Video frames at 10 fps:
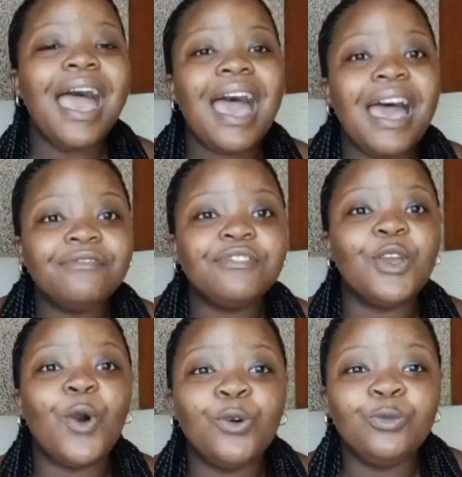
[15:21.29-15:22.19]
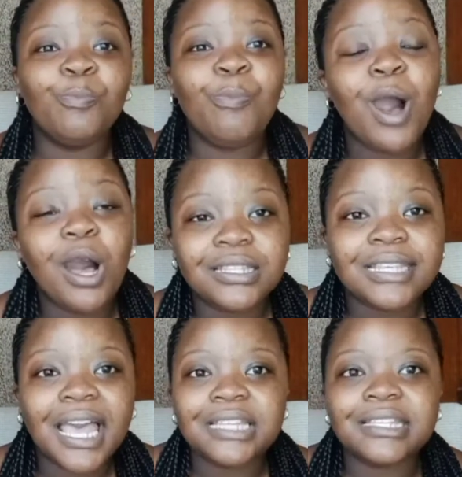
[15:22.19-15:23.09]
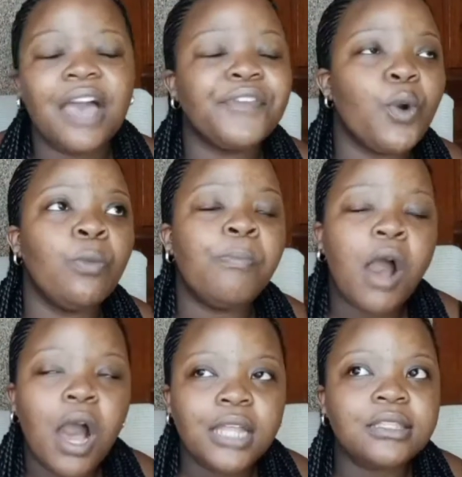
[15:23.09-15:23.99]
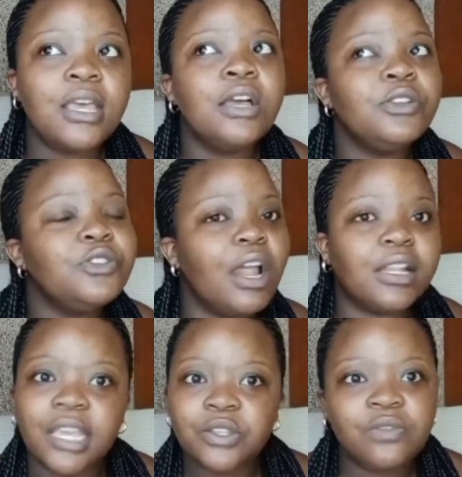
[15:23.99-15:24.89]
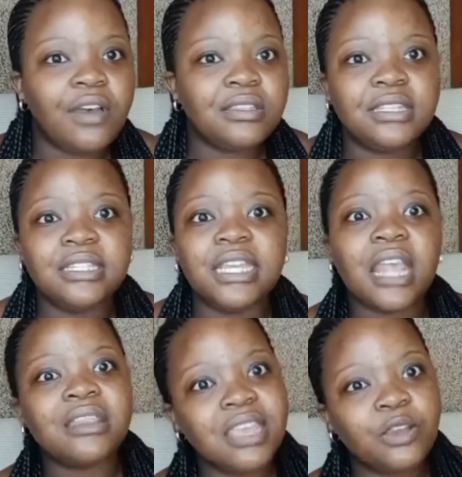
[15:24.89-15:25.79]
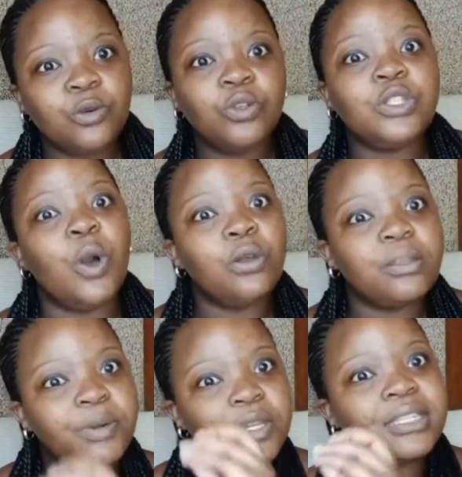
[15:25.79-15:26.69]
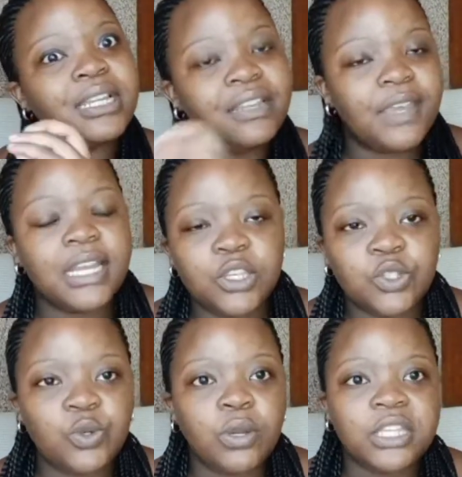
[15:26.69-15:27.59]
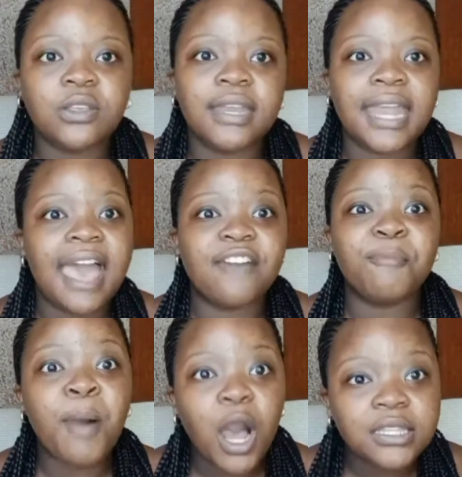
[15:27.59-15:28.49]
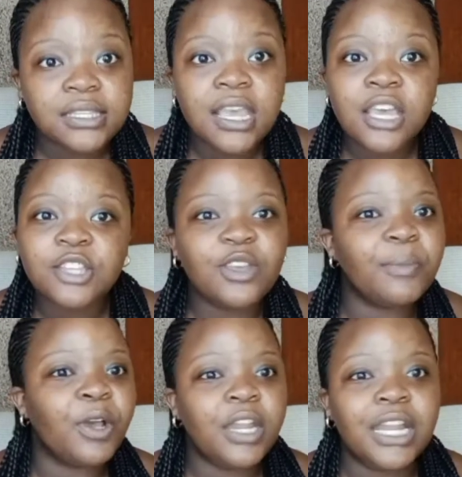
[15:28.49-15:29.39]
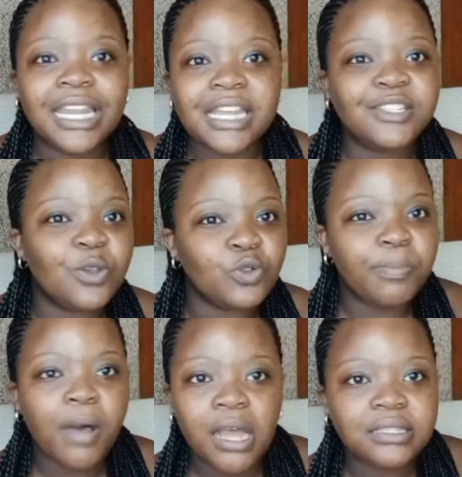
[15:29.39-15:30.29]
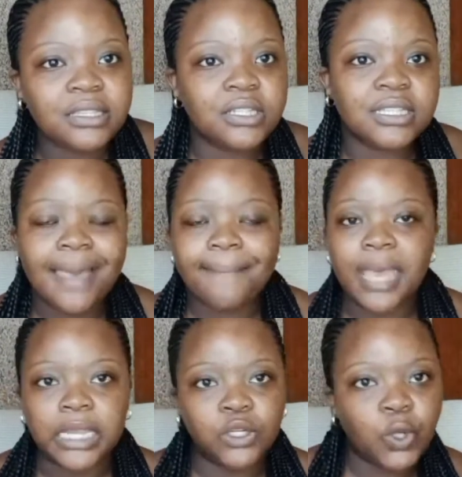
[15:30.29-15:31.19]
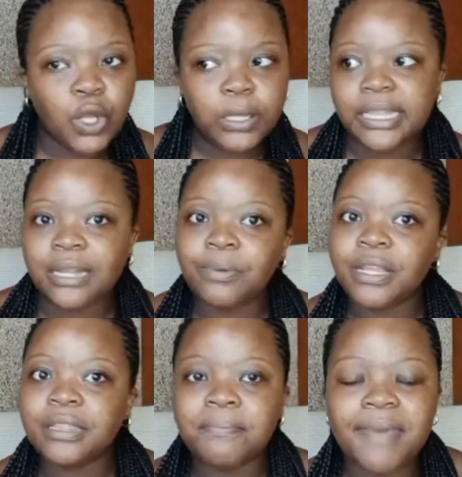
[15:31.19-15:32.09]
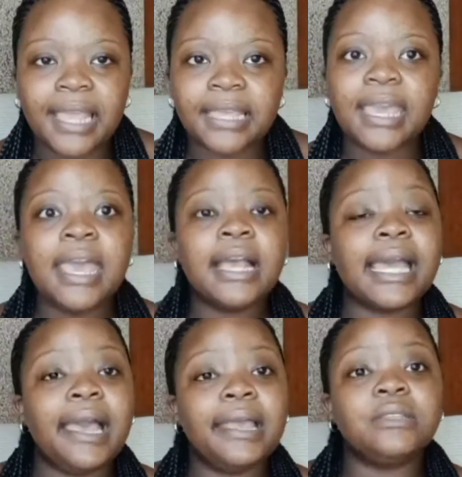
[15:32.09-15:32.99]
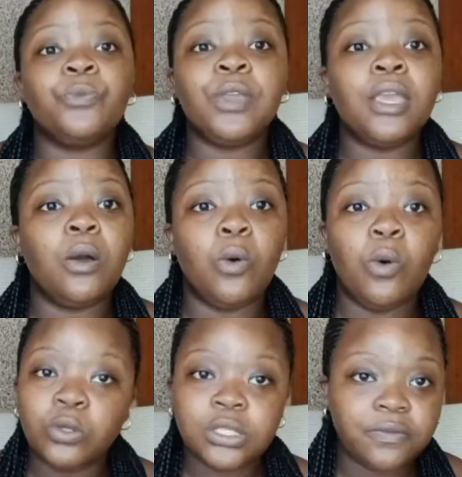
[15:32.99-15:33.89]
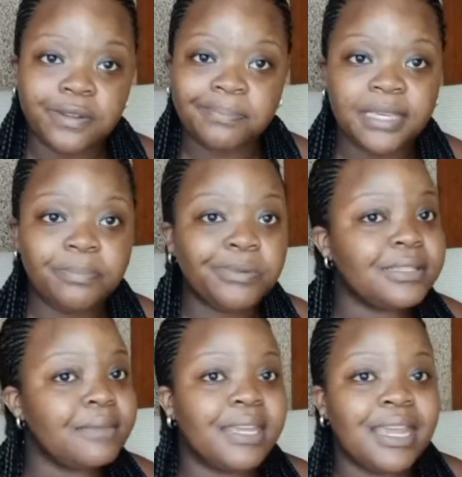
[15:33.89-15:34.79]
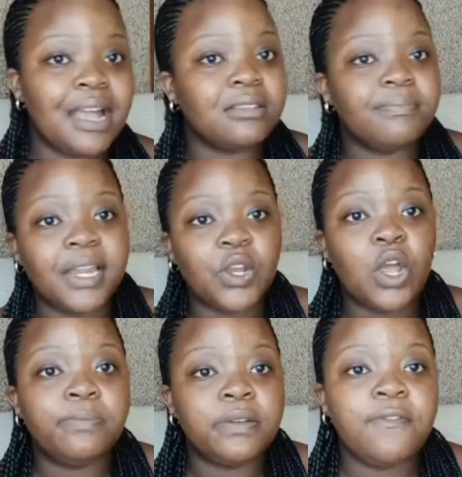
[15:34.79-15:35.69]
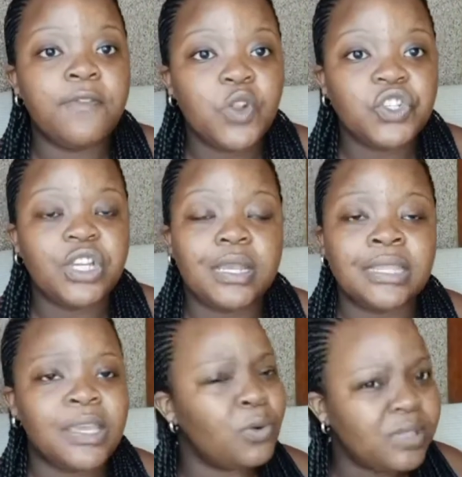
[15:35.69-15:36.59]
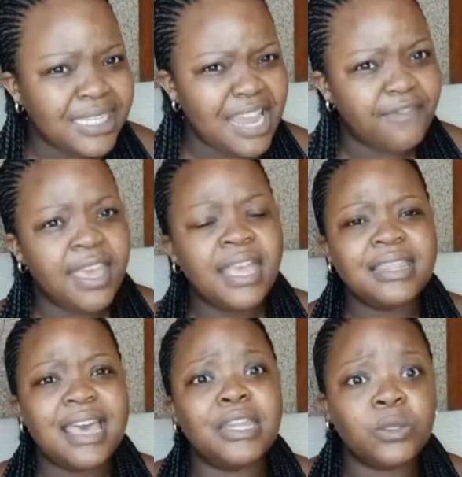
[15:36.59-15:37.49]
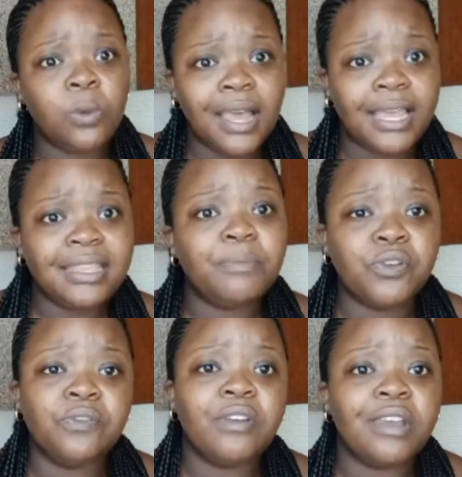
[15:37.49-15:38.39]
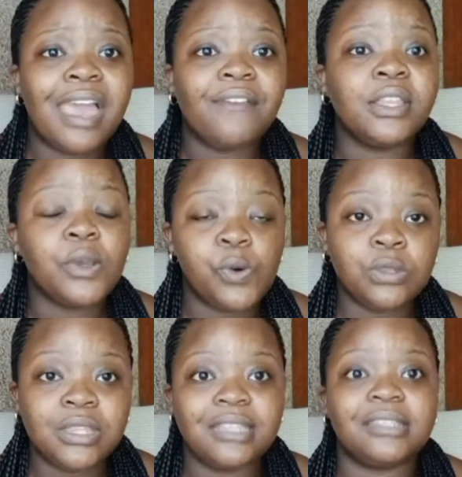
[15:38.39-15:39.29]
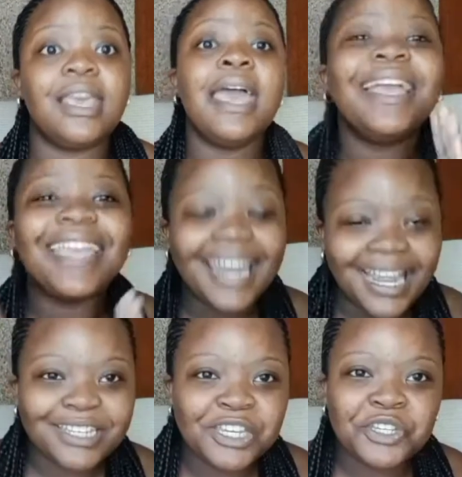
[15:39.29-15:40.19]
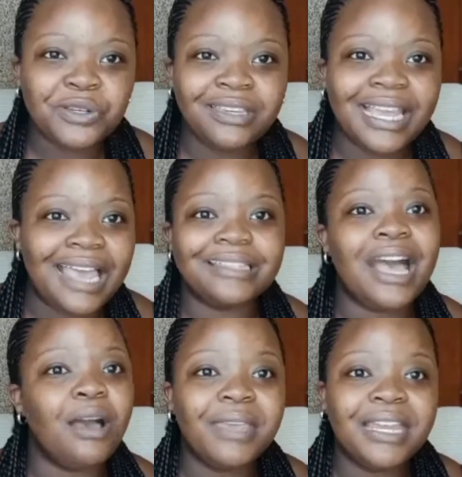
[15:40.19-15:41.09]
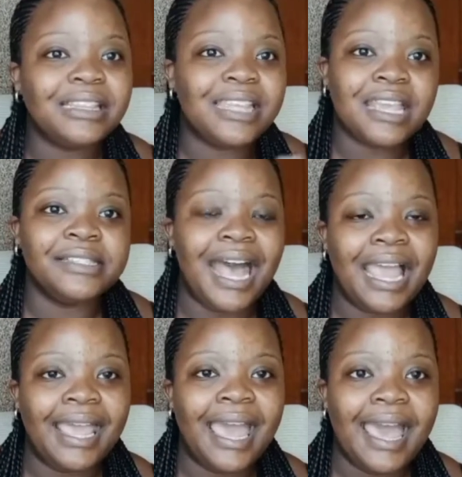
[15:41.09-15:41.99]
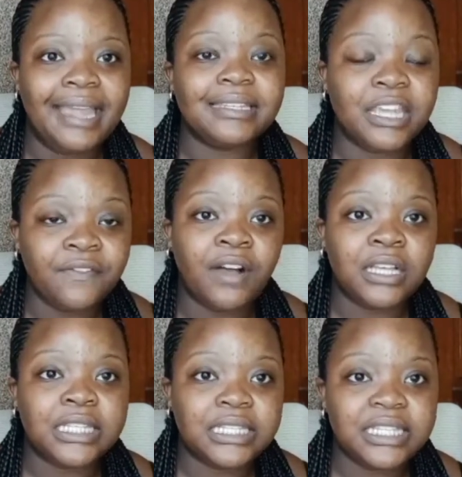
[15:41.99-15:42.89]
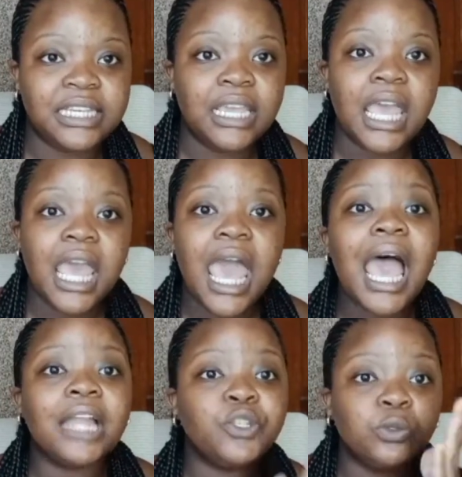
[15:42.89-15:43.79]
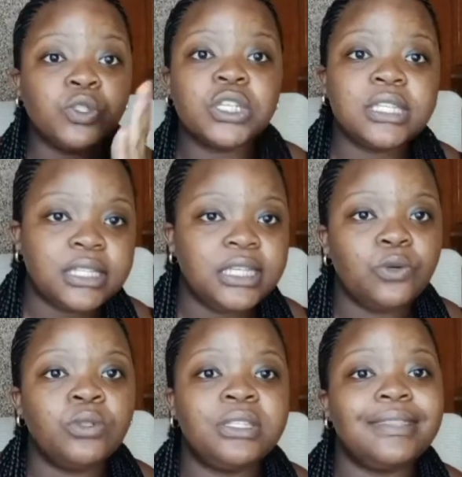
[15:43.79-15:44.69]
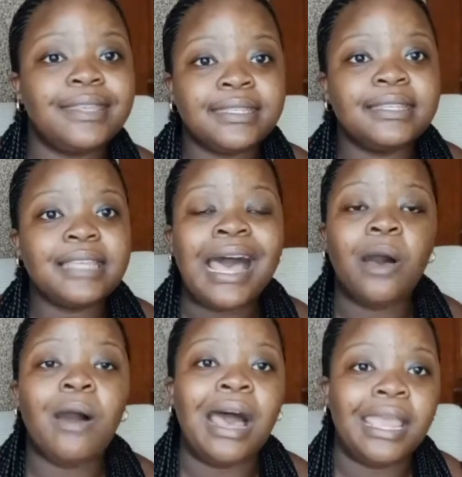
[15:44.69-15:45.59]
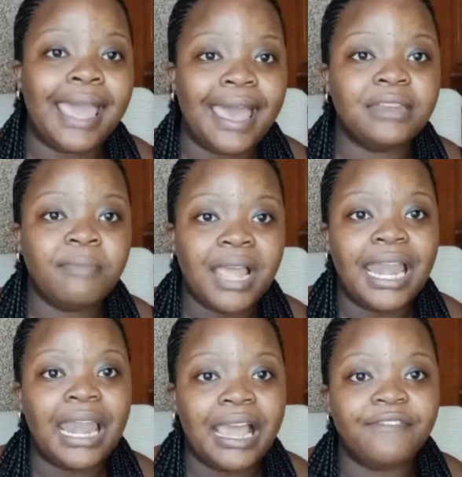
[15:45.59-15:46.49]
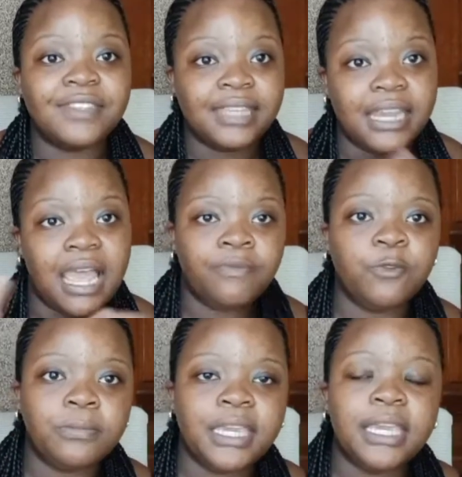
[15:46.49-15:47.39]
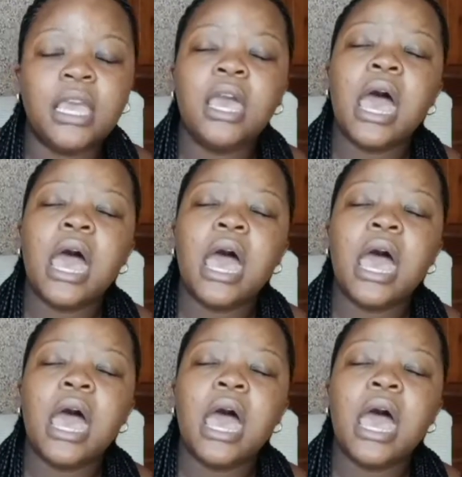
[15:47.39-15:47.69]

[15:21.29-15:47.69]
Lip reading: Have your own pots, guys. Have your own pots. Do not get to varsity and think, oh, the person living next door is gonna have pots, so I'm gonna lend those pots and just come back and cook and then bring them back. Guys, we are all different people. Somebody else might not prefer sharing their own stuff. That is why they prefer having their own things. Can I just show you guys how many things I had in varsity? And you'll just see this is how I had my life set up for me.